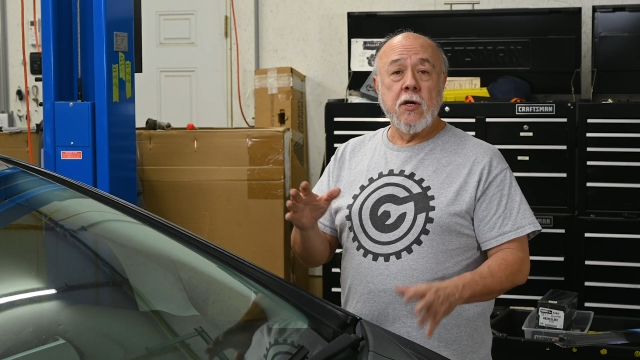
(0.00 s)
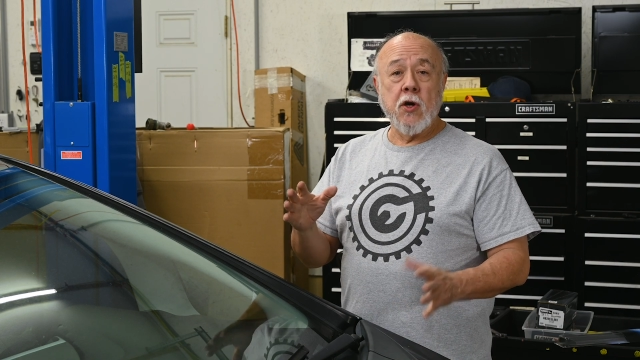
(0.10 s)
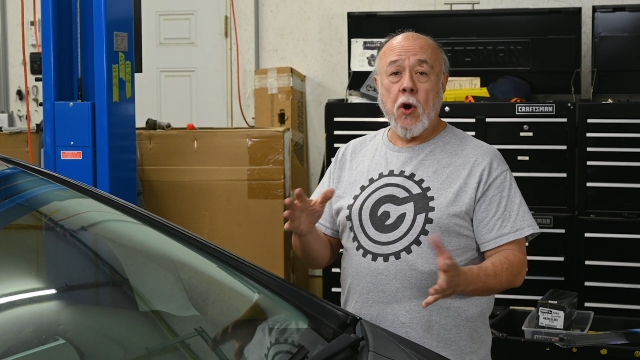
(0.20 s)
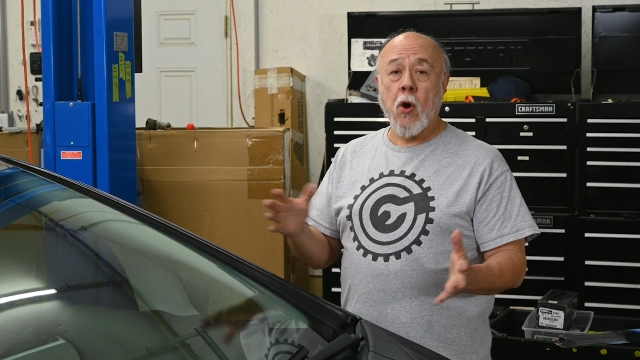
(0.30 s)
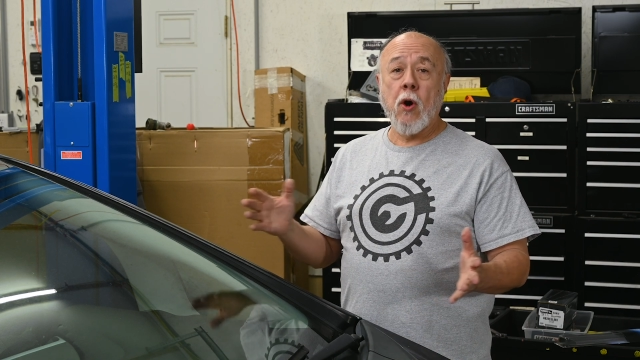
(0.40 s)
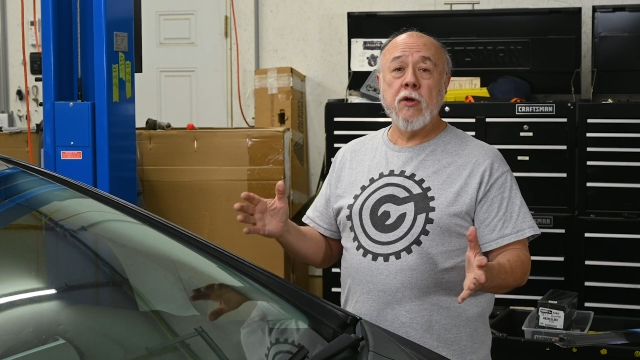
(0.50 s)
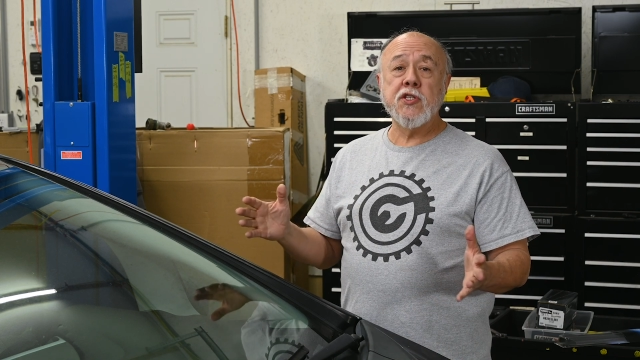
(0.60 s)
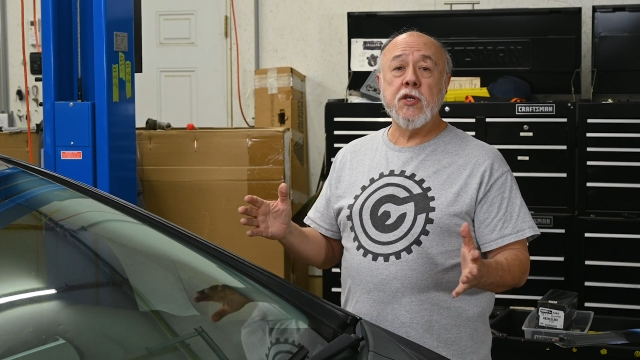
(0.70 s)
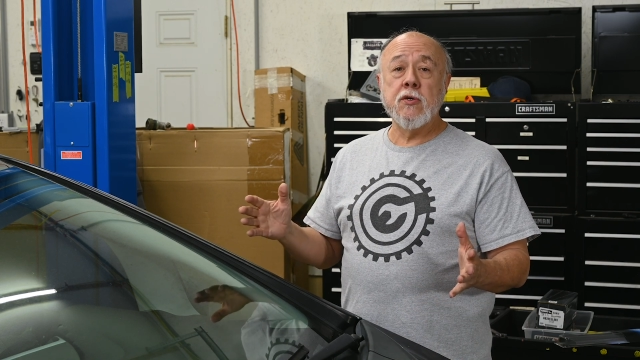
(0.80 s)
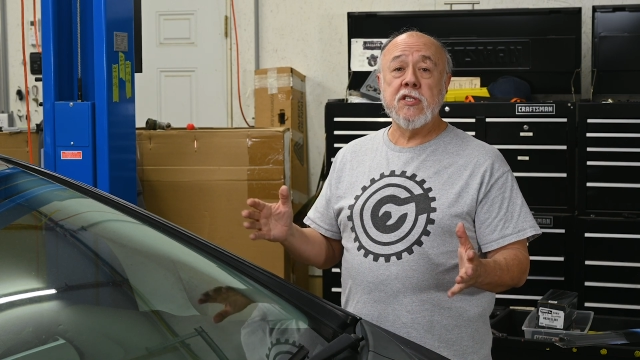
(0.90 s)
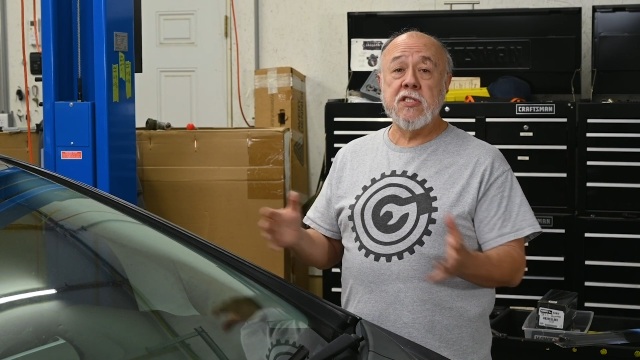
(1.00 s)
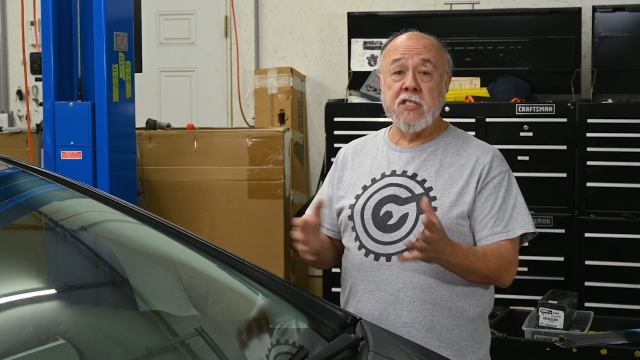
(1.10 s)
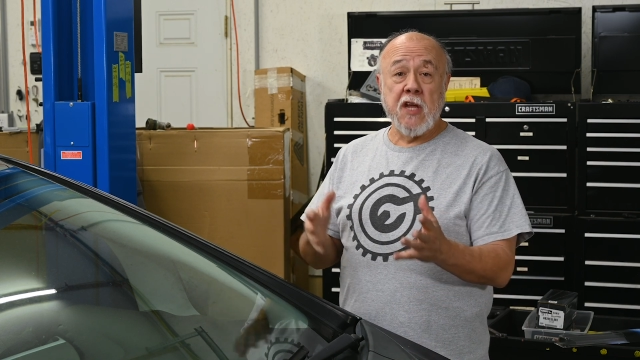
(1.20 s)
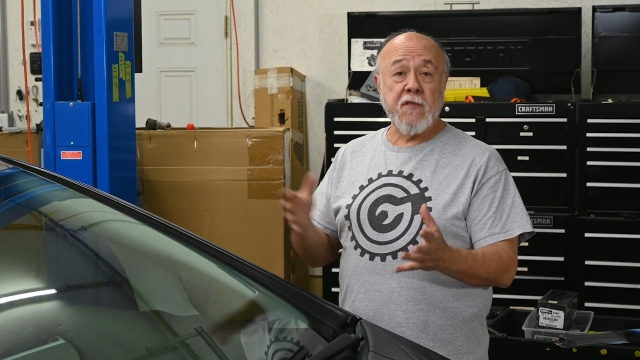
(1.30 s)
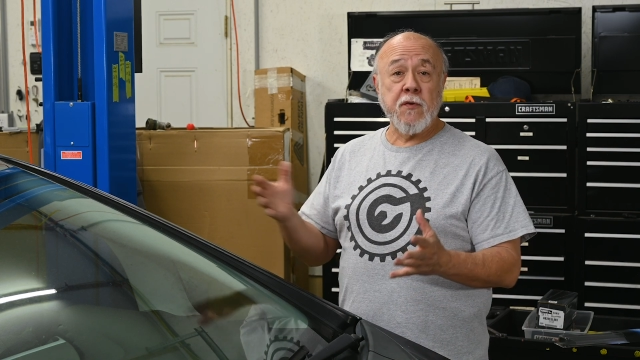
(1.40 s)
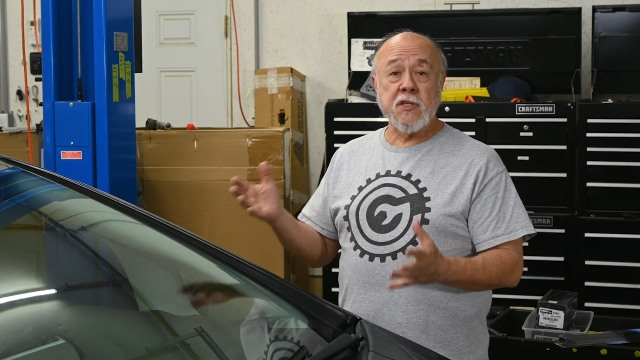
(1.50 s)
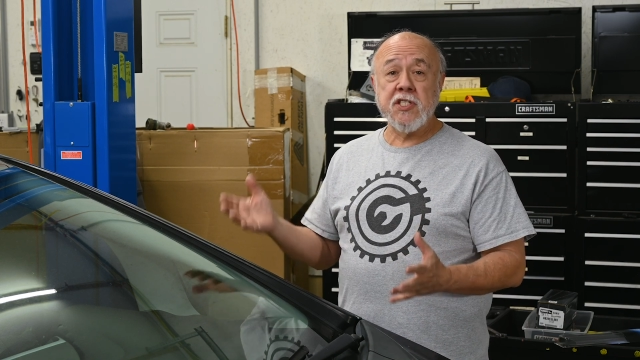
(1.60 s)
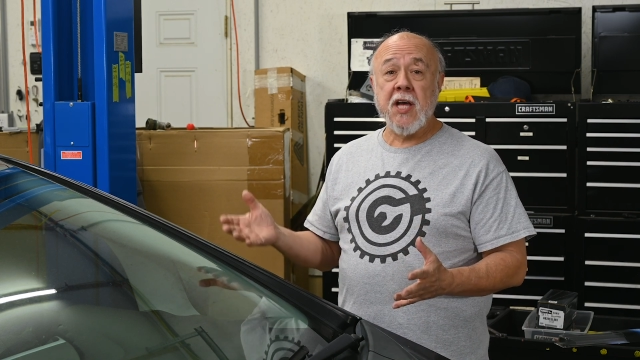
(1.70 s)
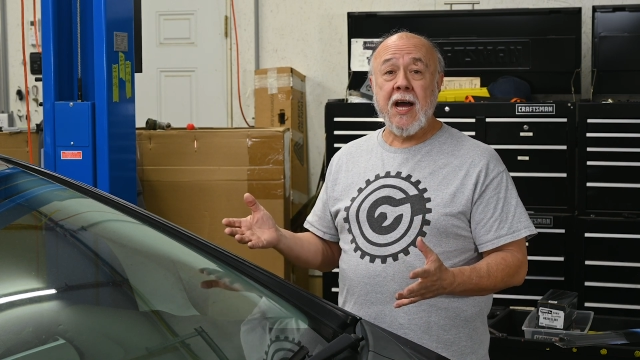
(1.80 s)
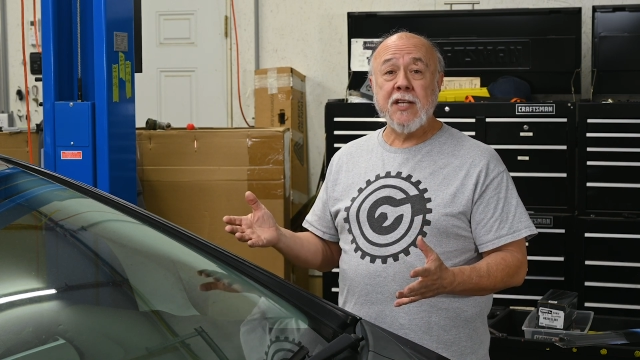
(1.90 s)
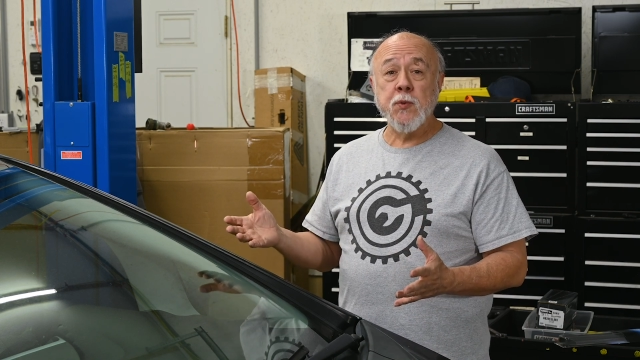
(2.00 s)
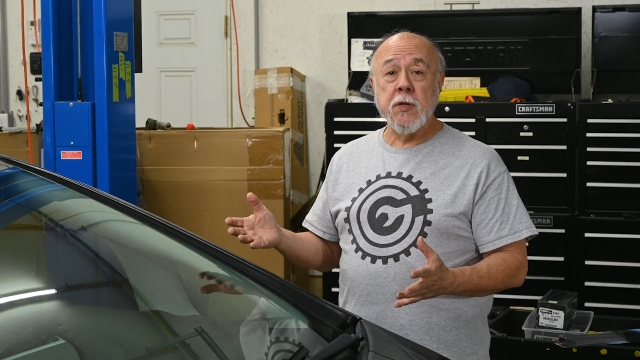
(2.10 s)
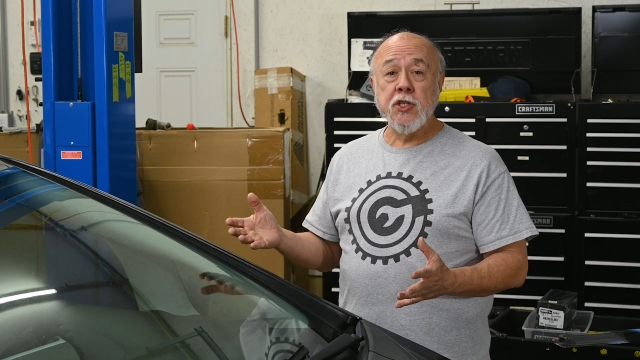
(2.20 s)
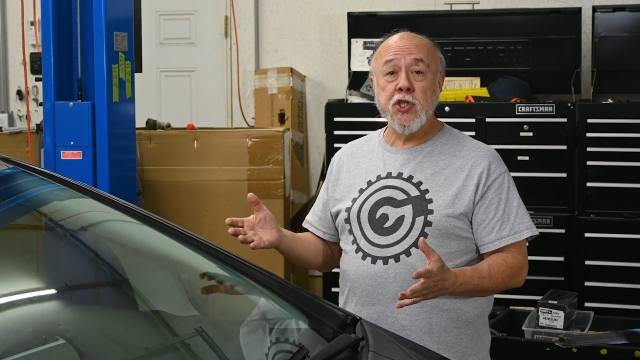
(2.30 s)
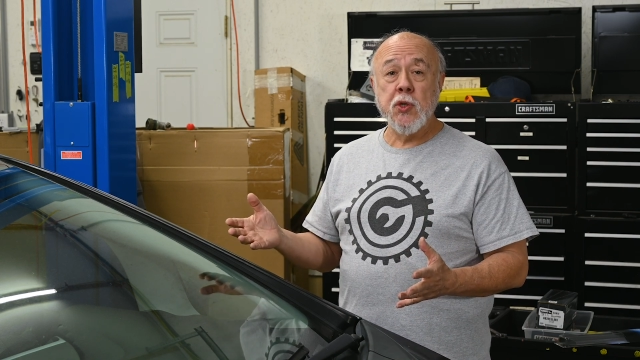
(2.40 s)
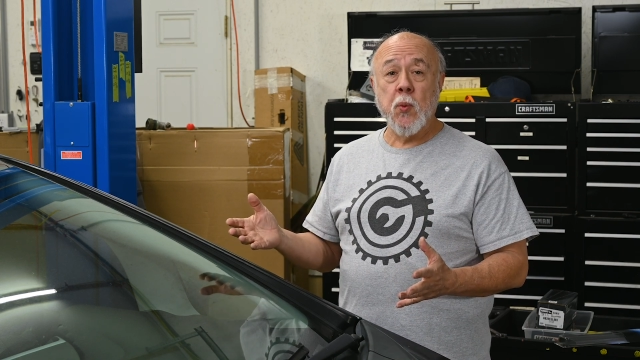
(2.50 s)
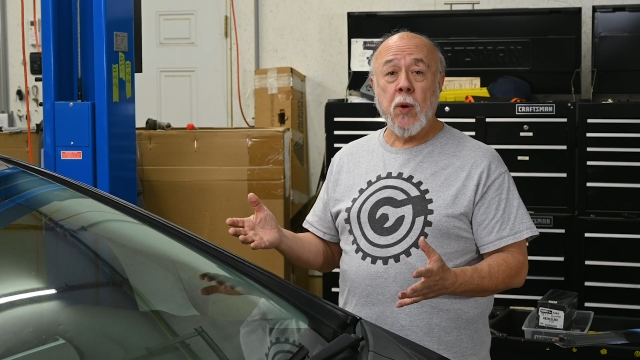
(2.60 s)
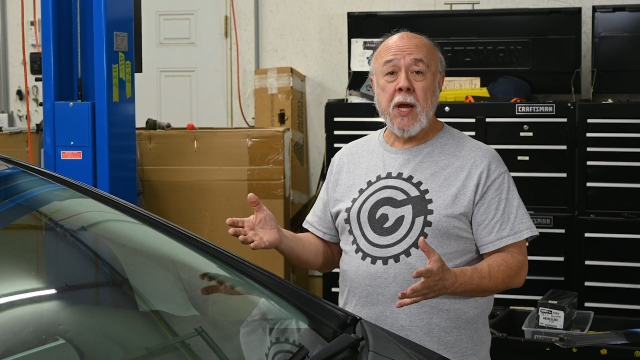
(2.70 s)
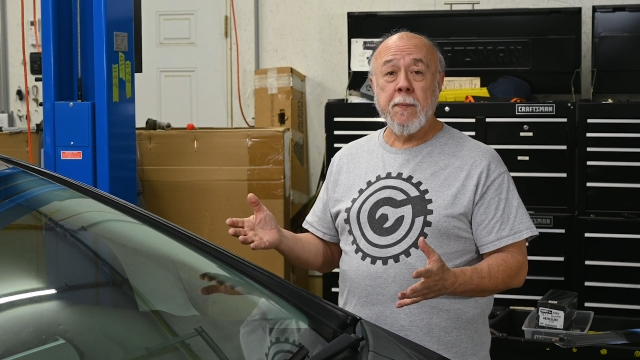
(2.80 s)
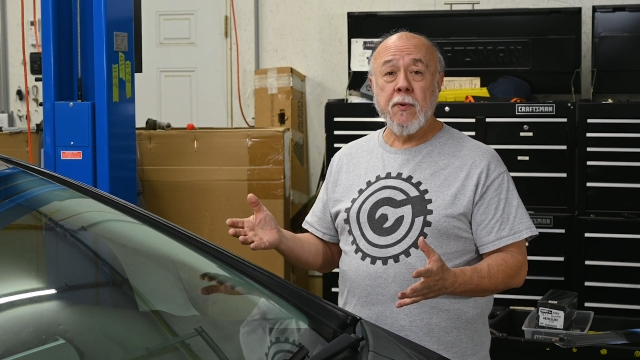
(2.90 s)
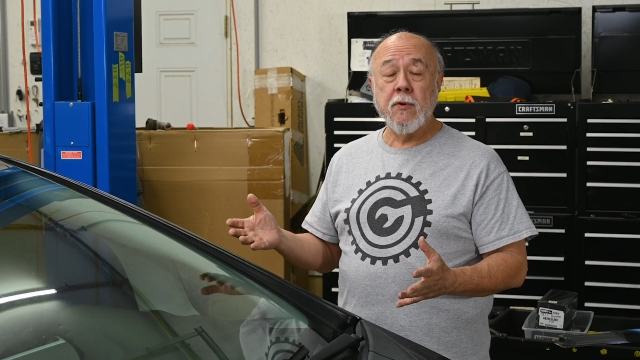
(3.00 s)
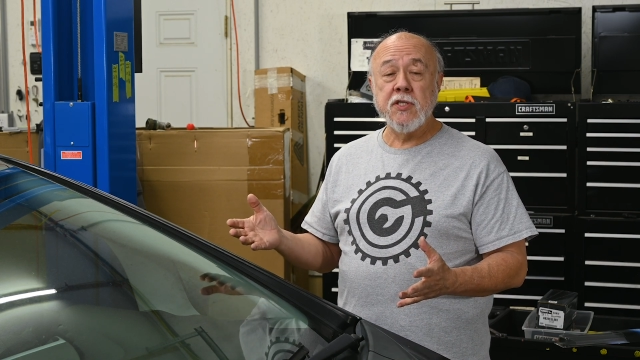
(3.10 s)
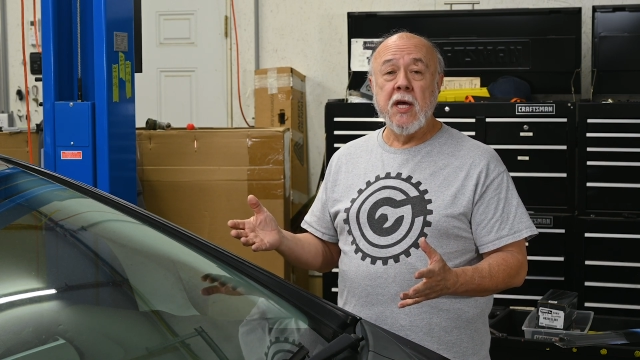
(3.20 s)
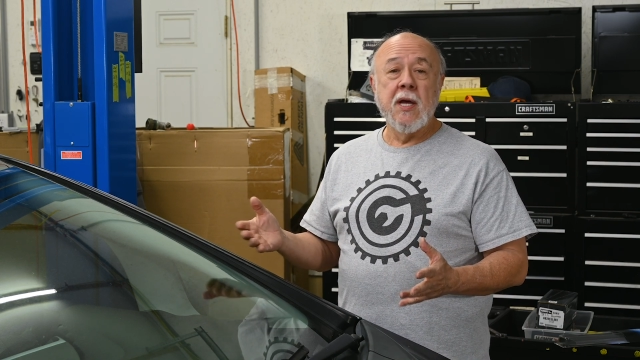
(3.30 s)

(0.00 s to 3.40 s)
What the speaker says: Cars use different size windshield wipers.